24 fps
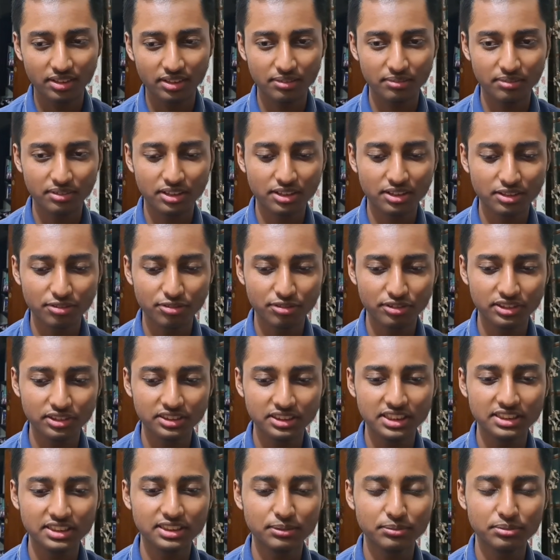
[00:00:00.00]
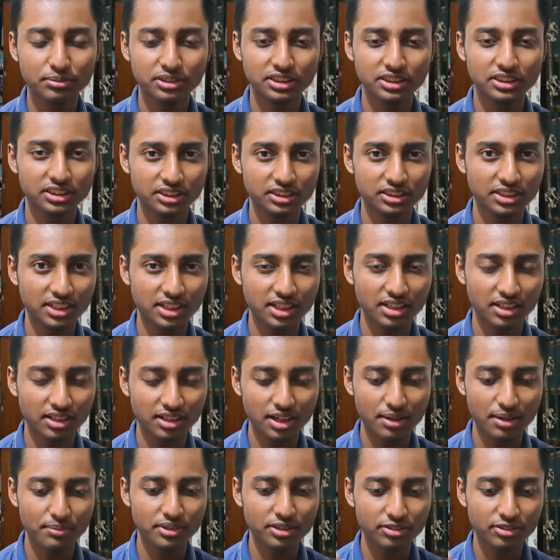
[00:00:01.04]
like the first exam session that
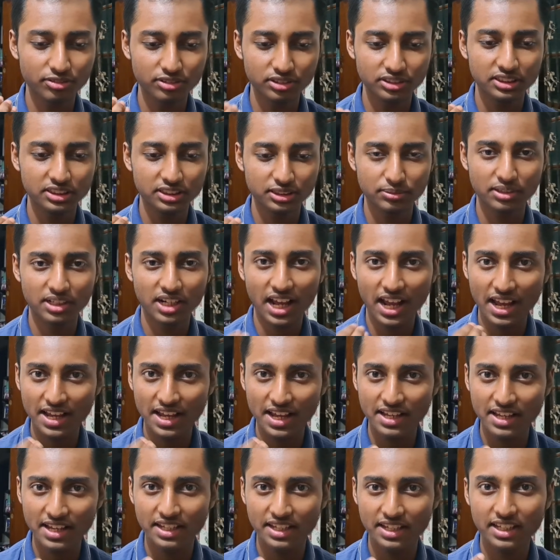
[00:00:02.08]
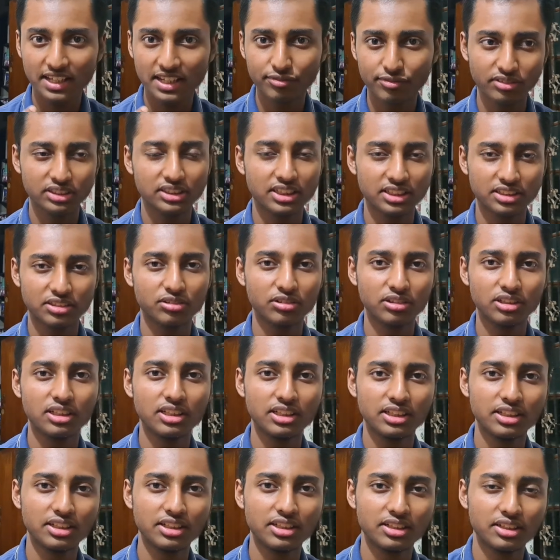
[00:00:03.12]
the first exam that I gave, that was actually
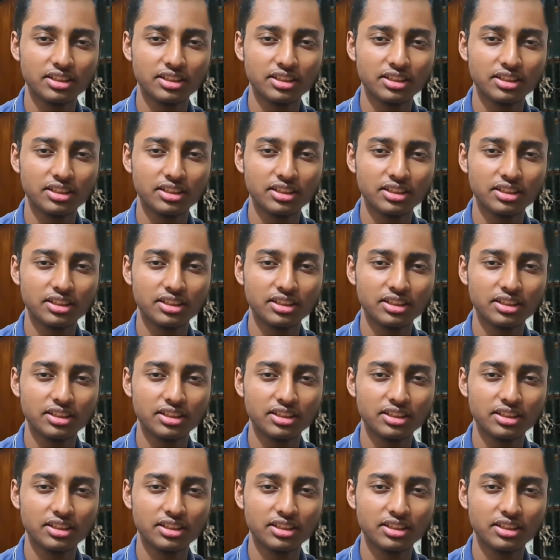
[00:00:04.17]
leaked.